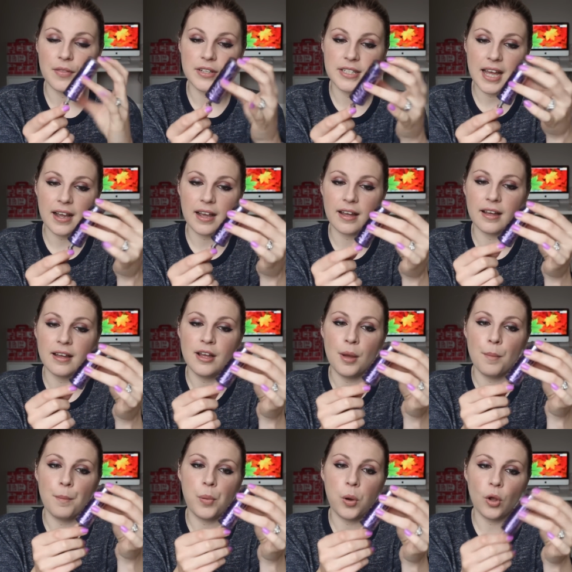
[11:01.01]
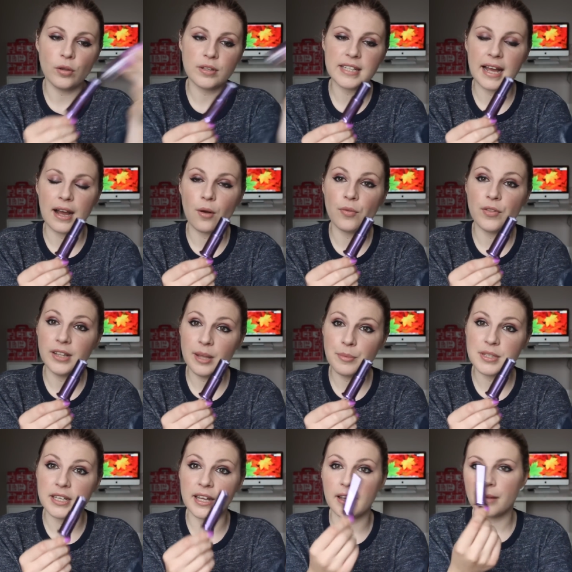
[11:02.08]
And the dagger pulls out the
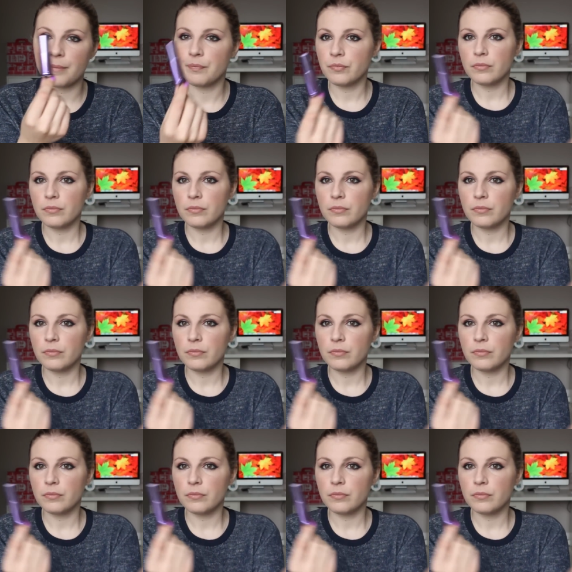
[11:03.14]
lipstick.